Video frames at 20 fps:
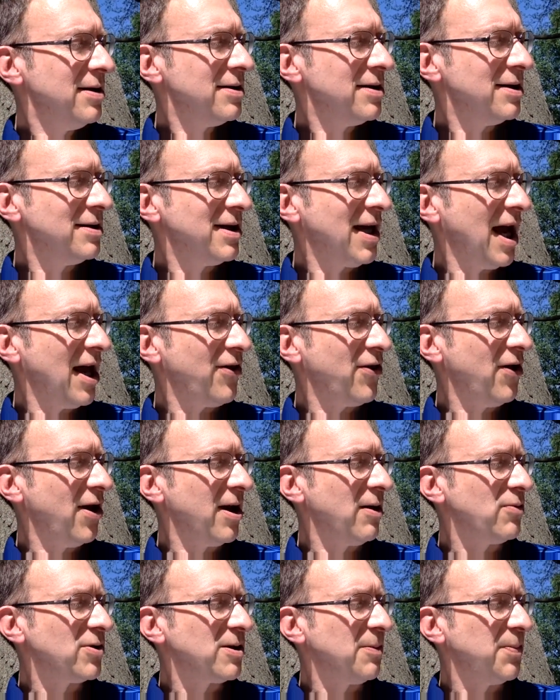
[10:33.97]
Tendai thought
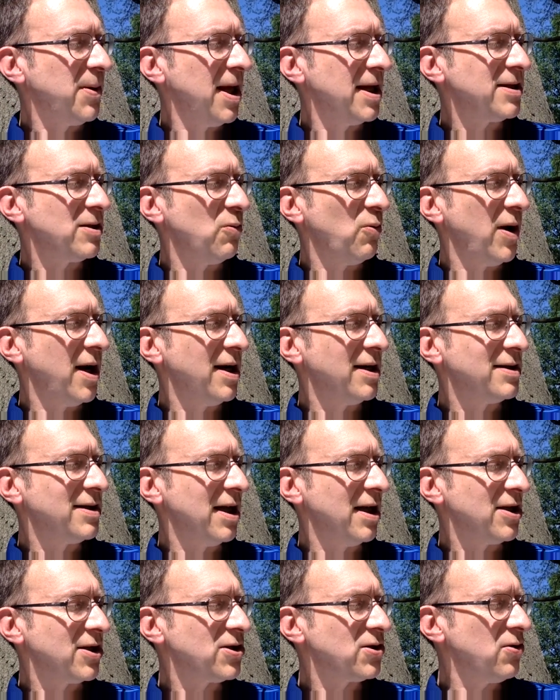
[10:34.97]
it was a pleasant way to
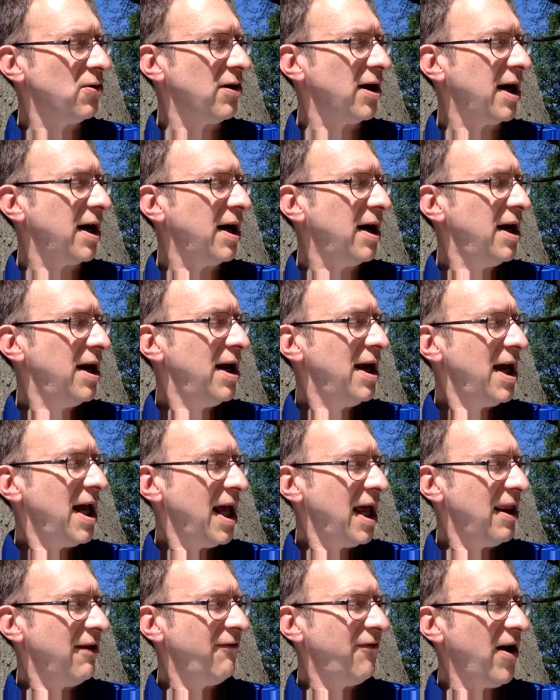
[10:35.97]
tell a story.
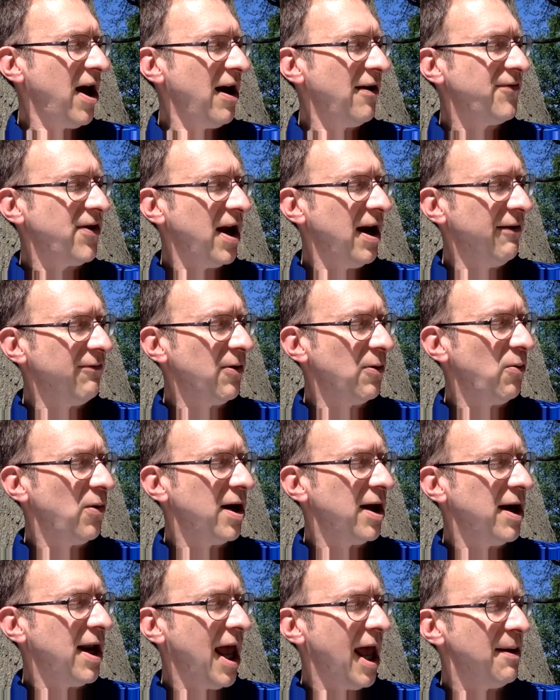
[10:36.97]
It involved
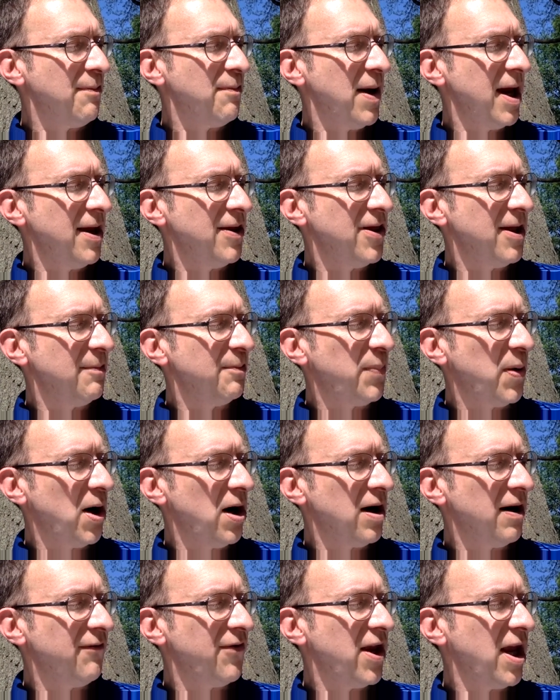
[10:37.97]
everyone and made them
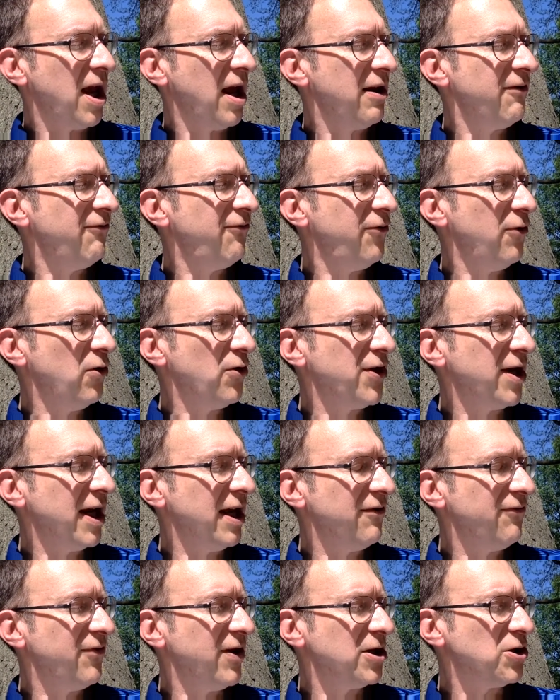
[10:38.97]
part of the unfolding
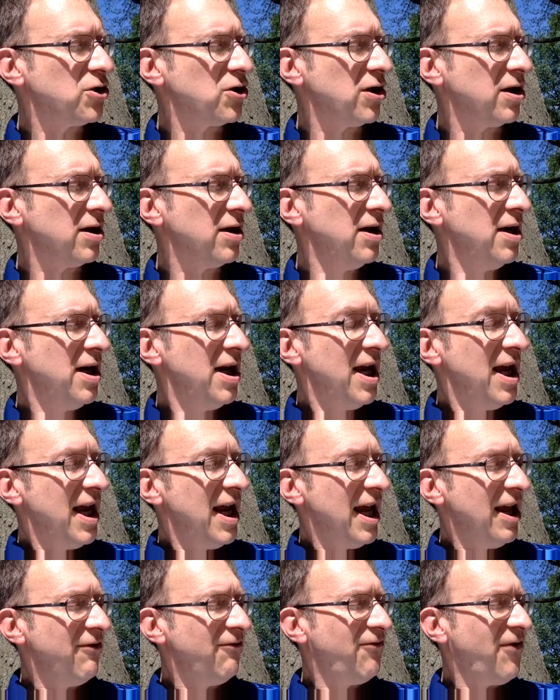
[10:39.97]
adventure.
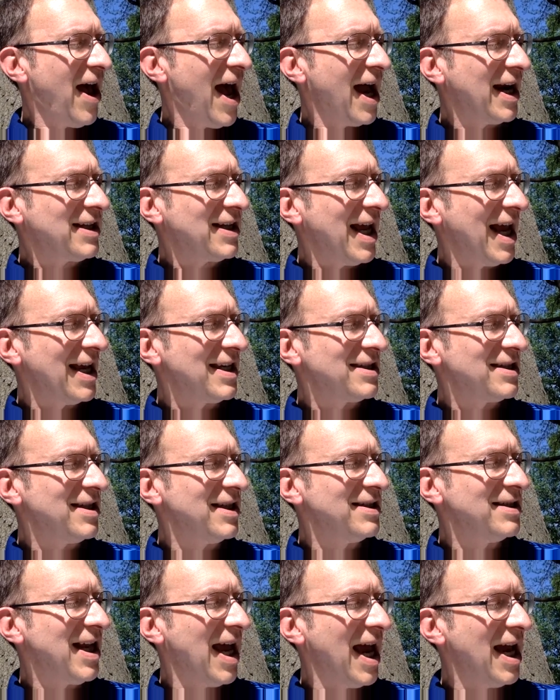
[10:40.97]
In fact, as
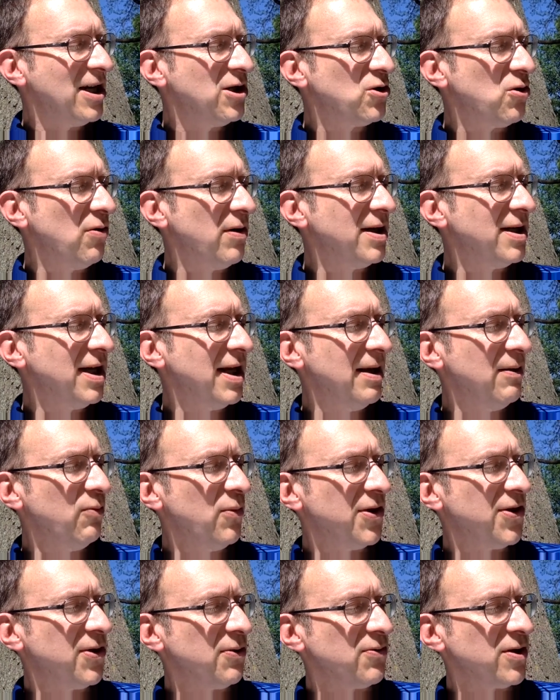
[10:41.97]
Tendai joined in
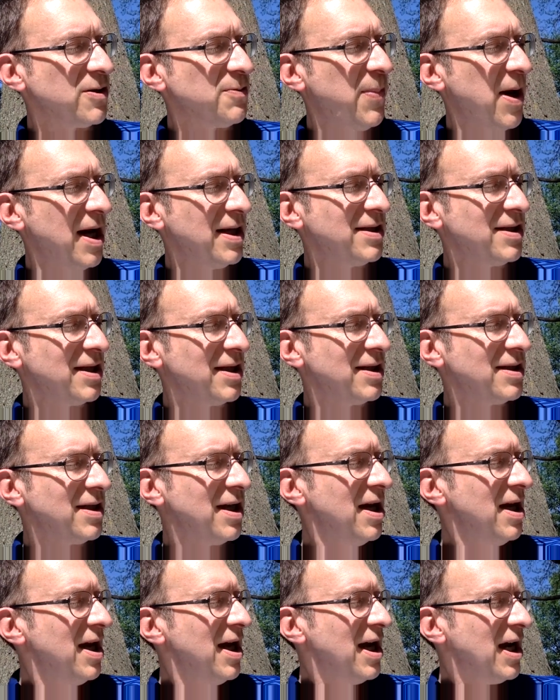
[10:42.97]
with the responses,
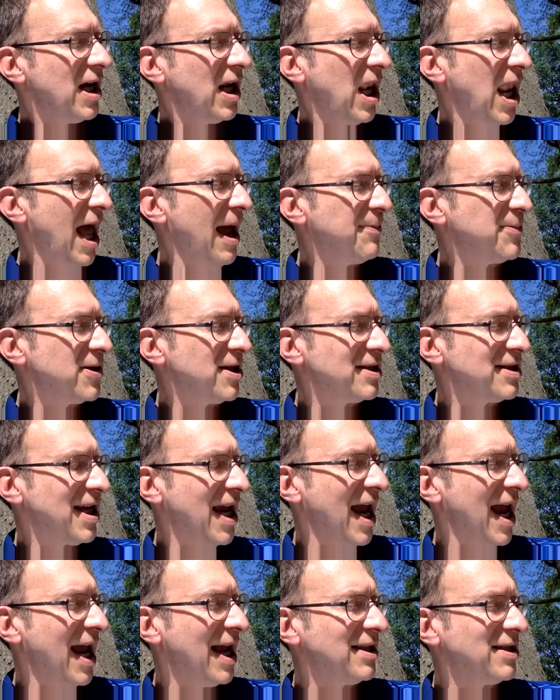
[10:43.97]
clapped his
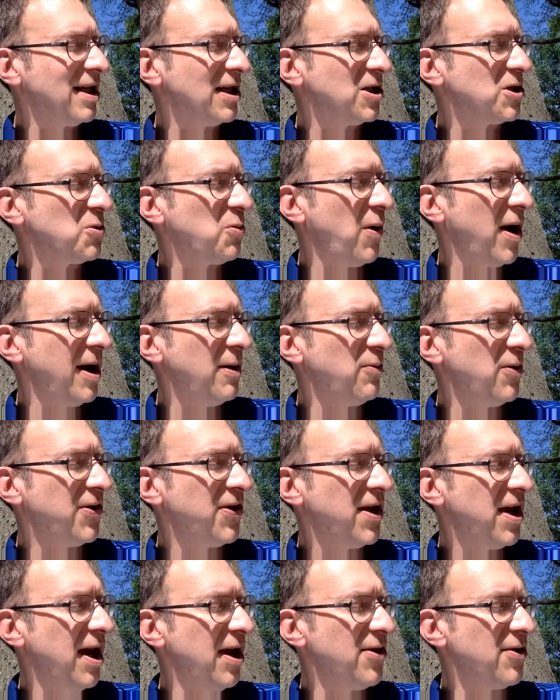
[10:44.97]
hands, and swayed with
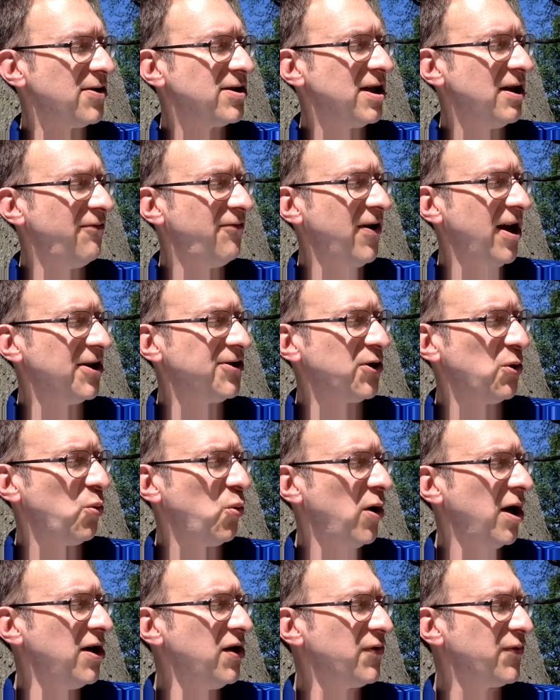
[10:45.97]
the others, he felt a
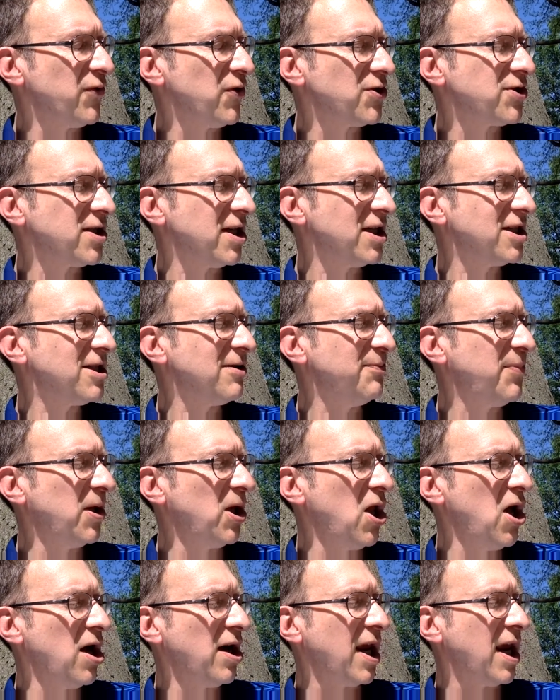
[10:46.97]
wonderful sense of
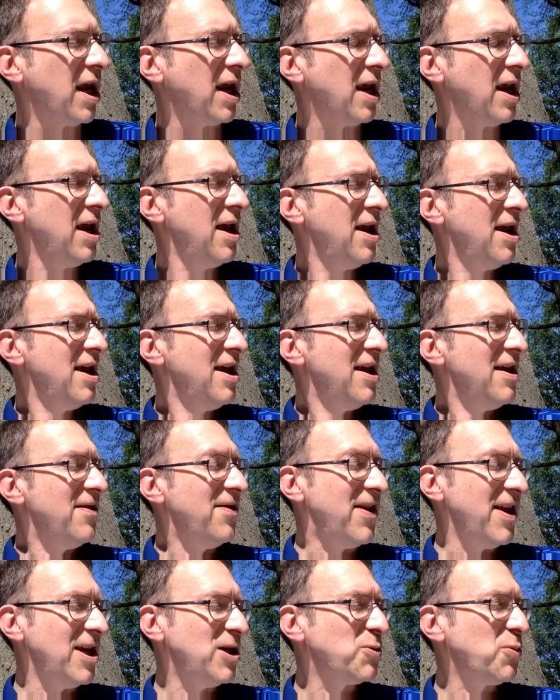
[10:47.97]
belonging.
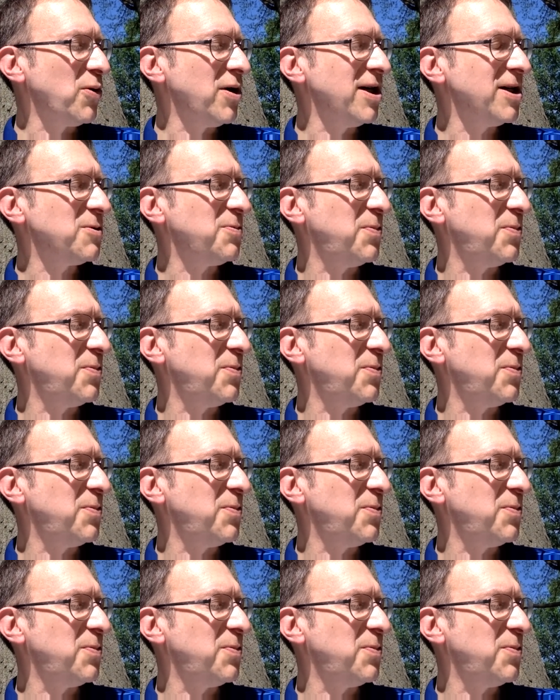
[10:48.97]
These were his